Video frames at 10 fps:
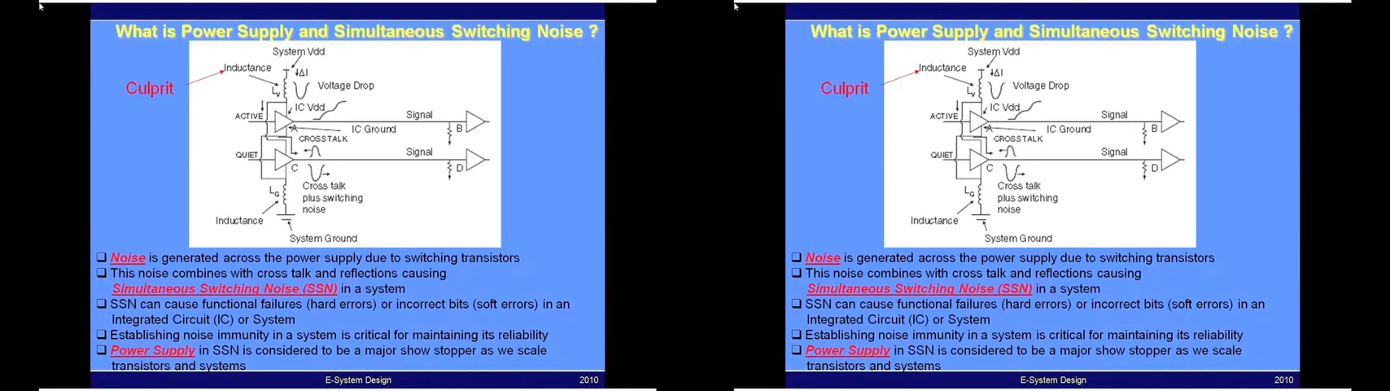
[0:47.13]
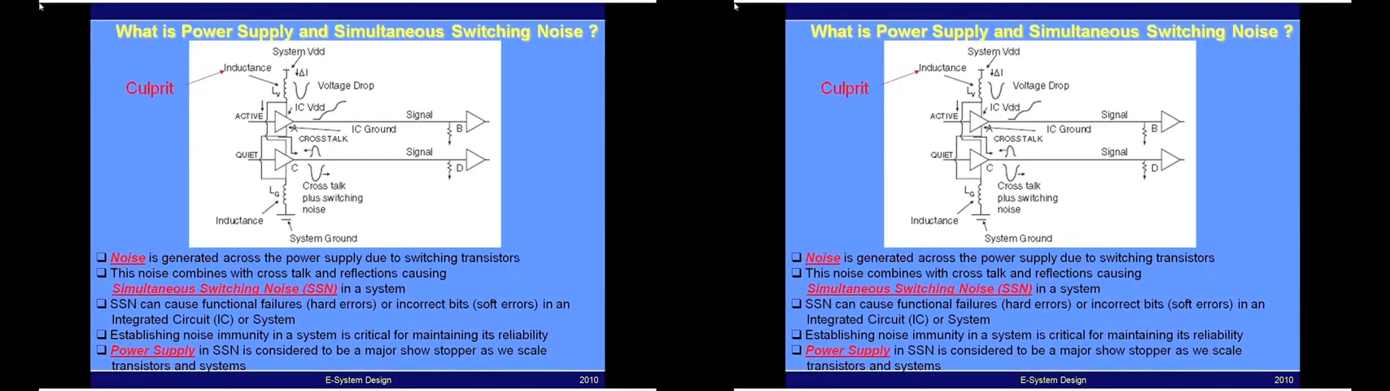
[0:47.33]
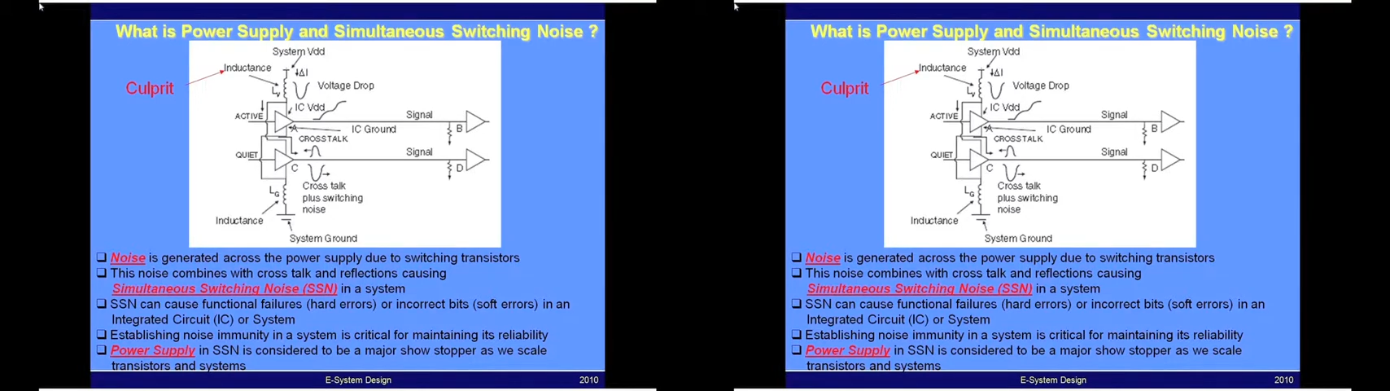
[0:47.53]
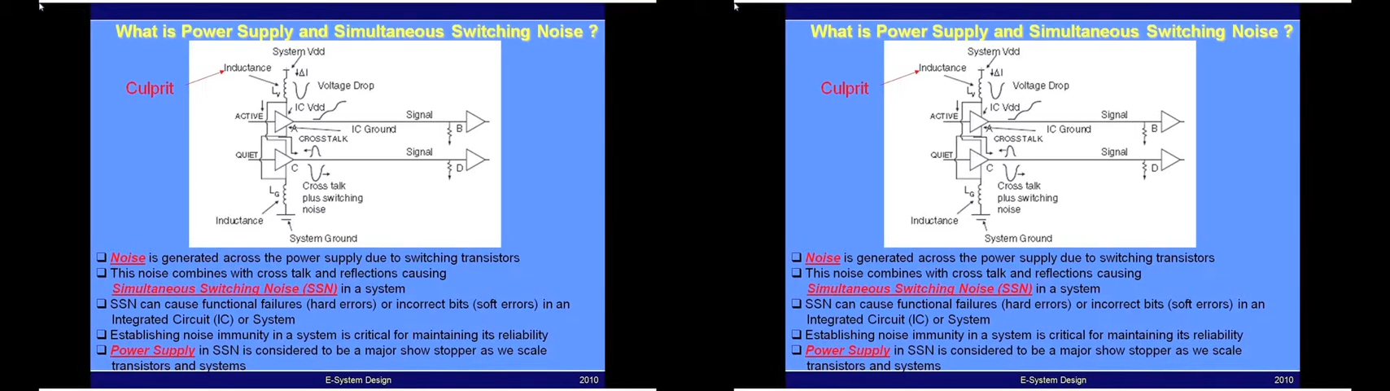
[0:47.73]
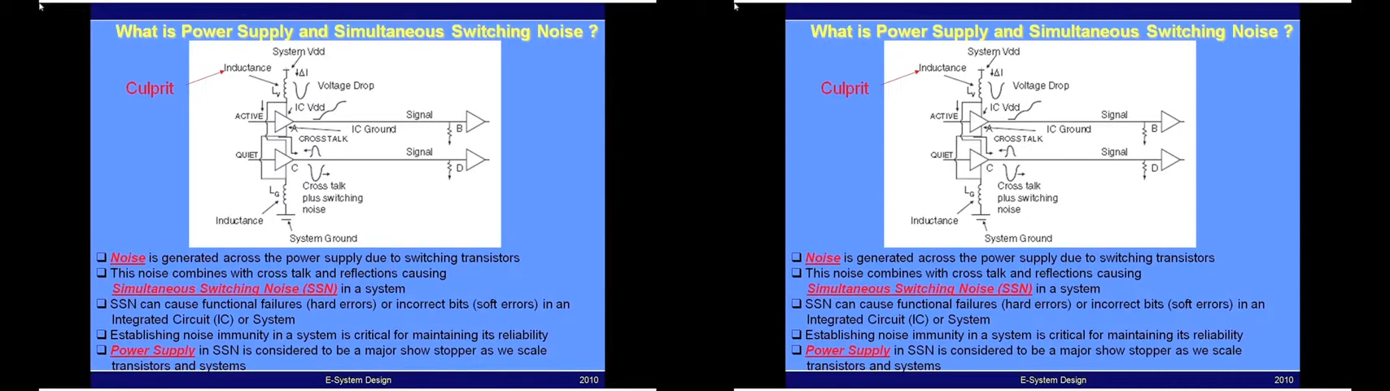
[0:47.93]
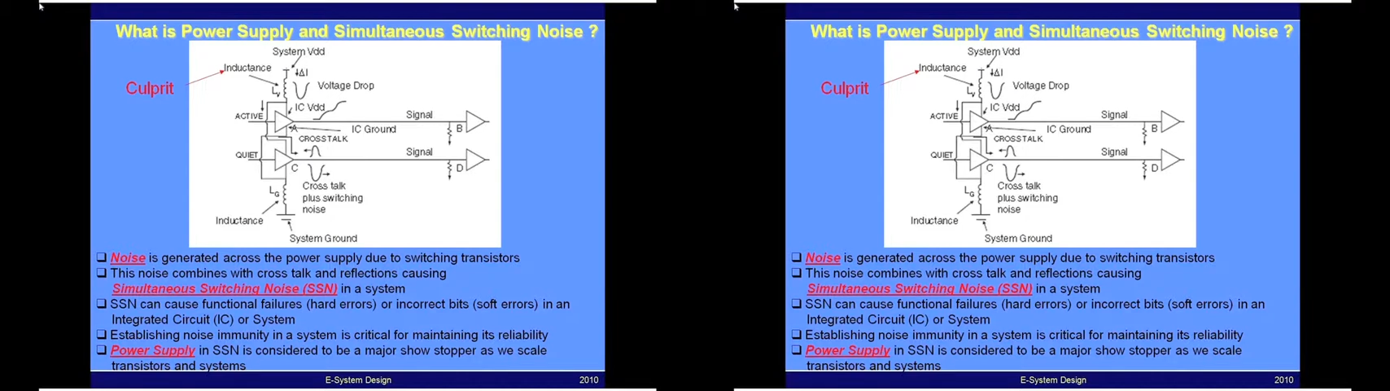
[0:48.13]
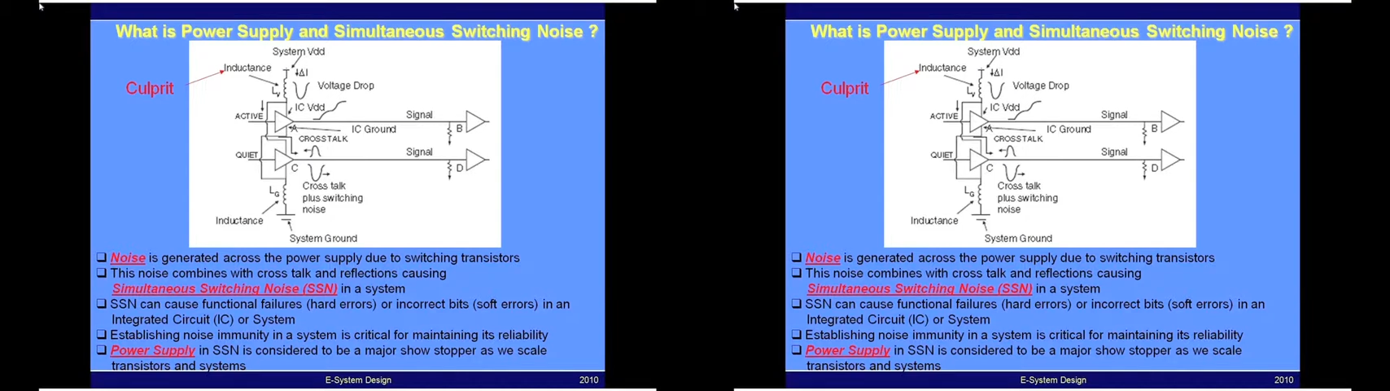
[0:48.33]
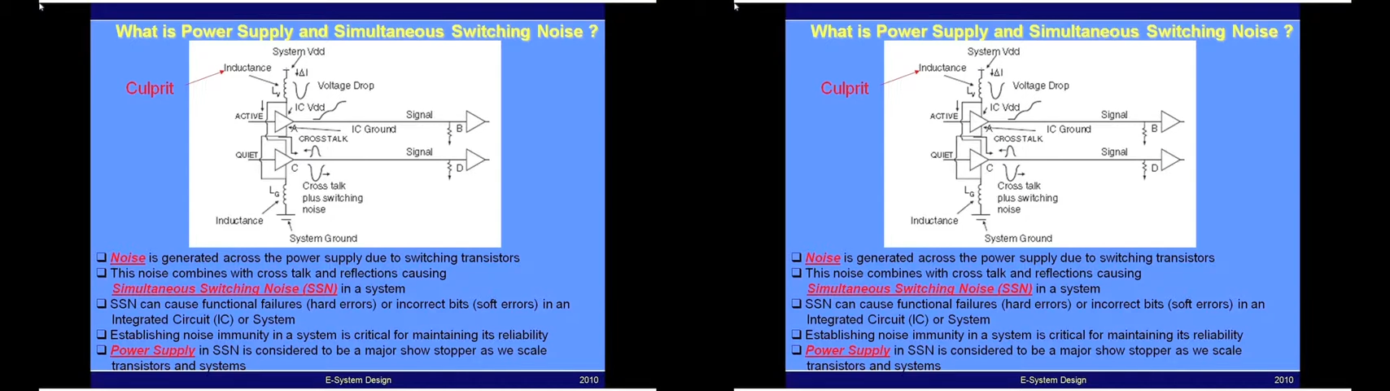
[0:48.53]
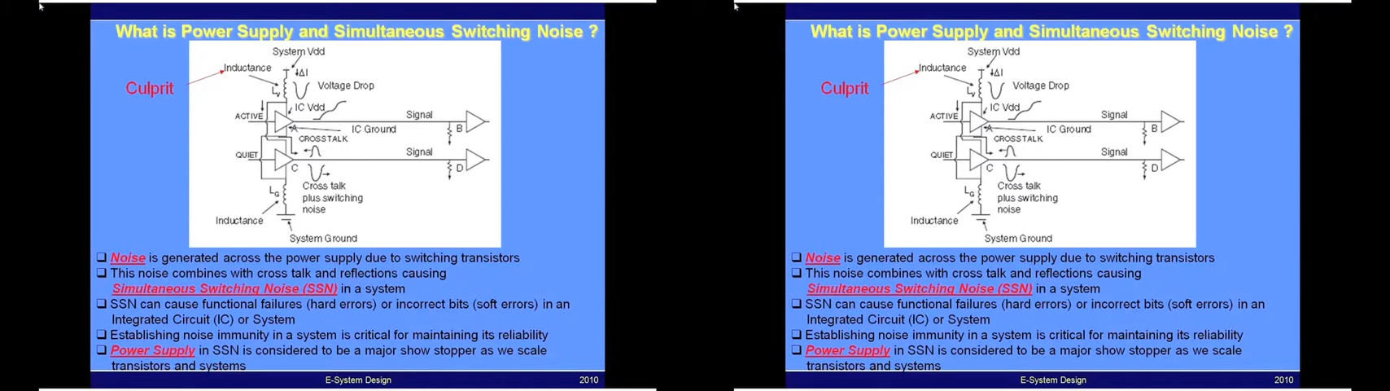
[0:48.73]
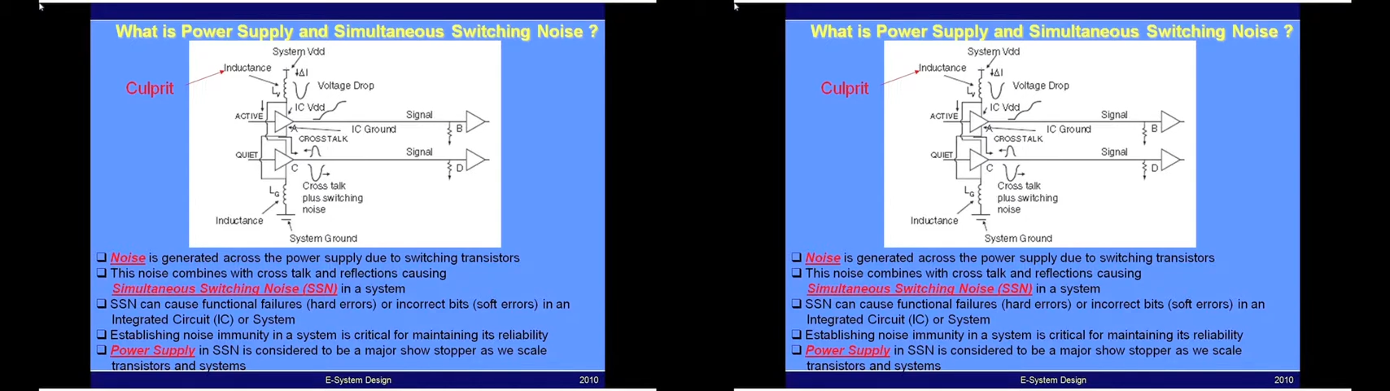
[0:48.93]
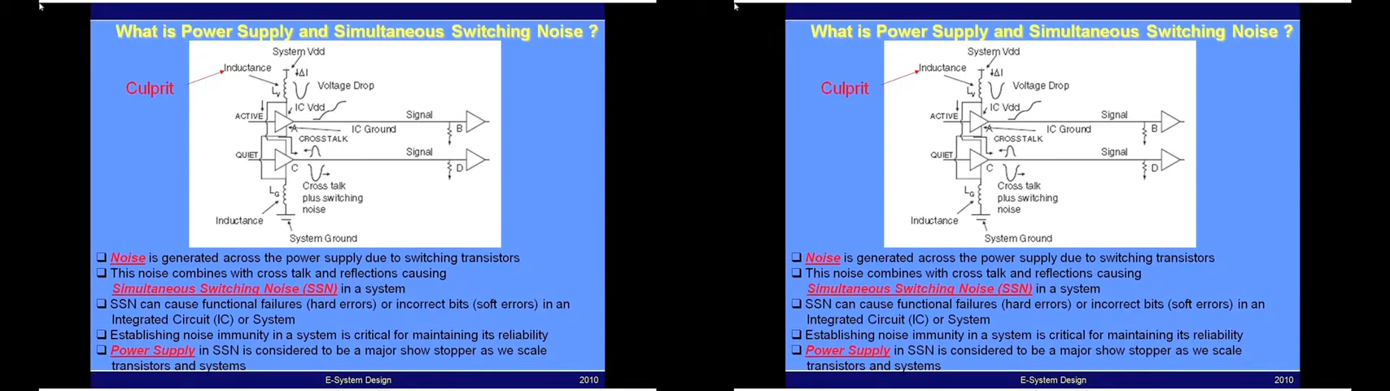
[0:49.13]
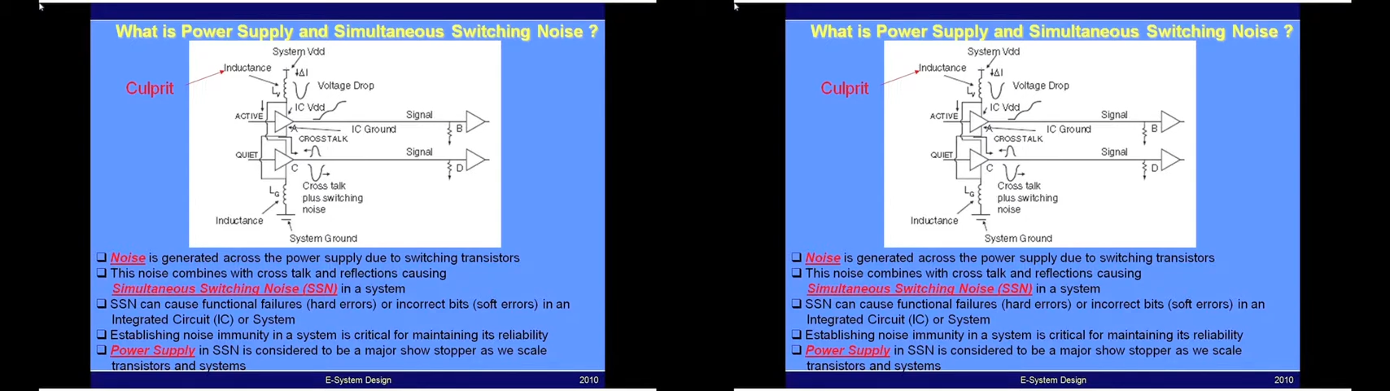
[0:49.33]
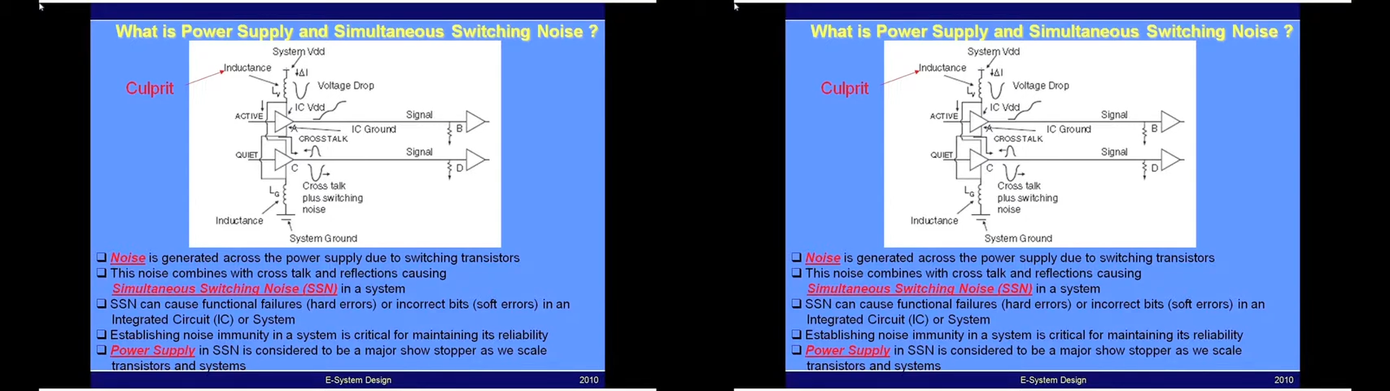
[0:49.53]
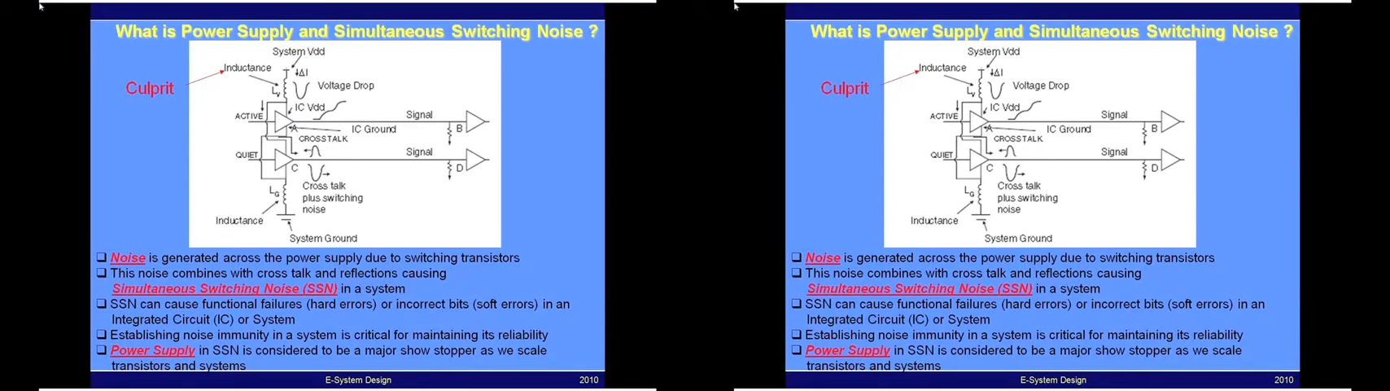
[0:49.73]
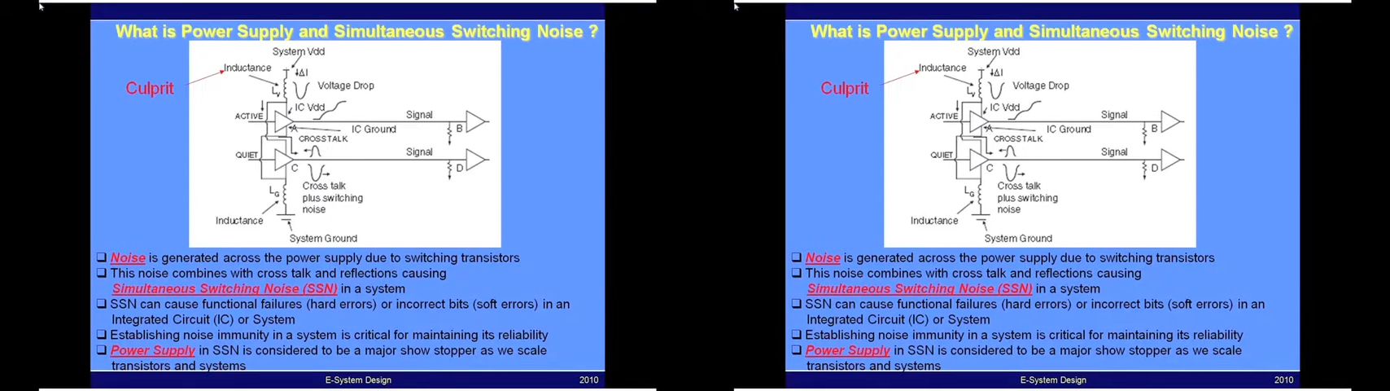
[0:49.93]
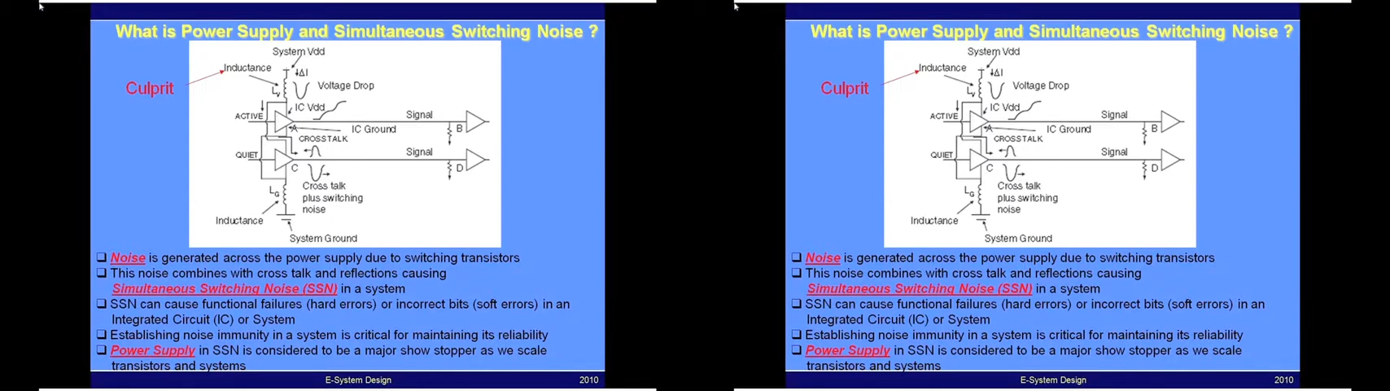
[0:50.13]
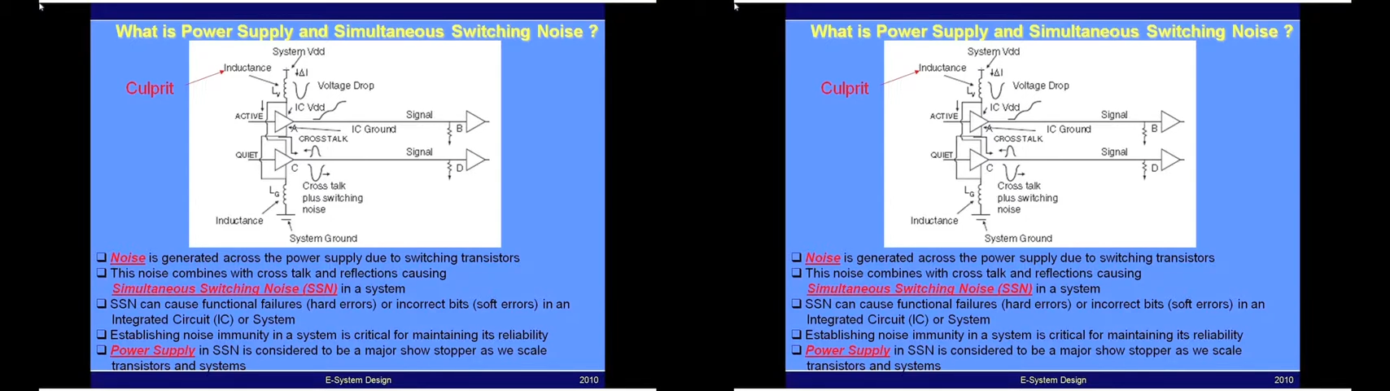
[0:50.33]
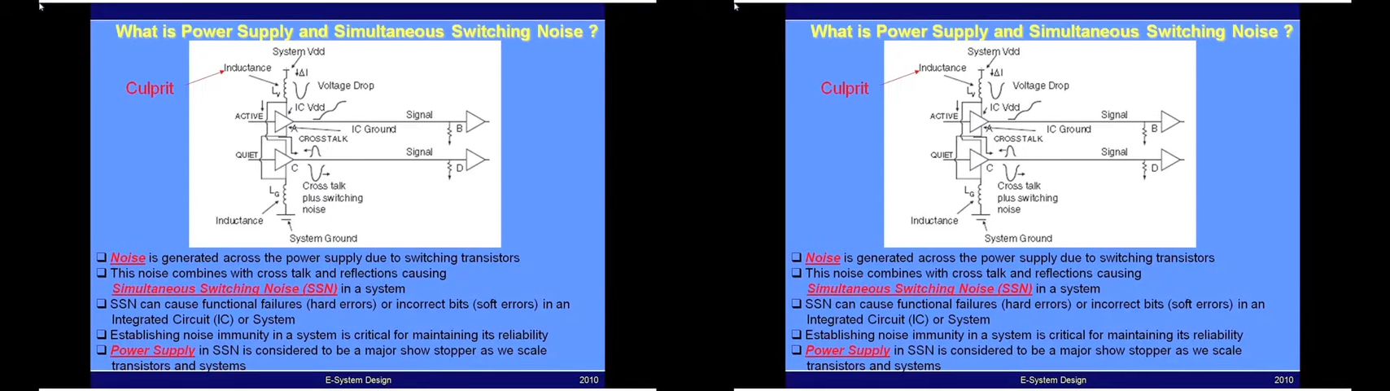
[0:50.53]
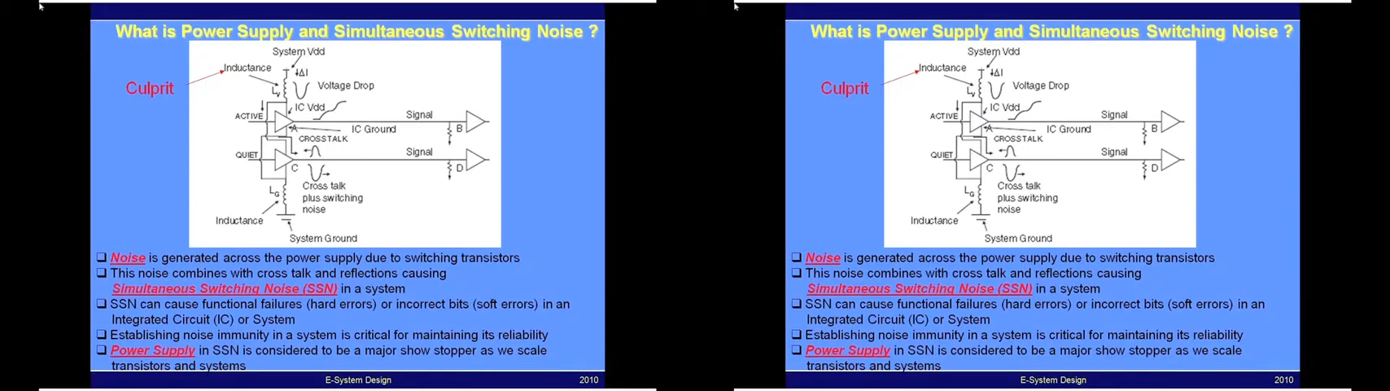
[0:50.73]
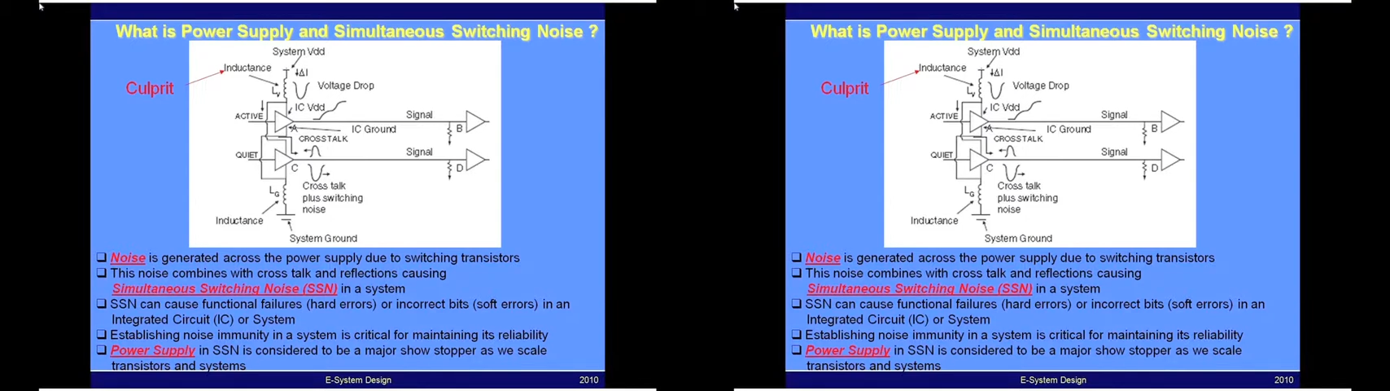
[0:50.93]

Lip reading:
(no speaker visible)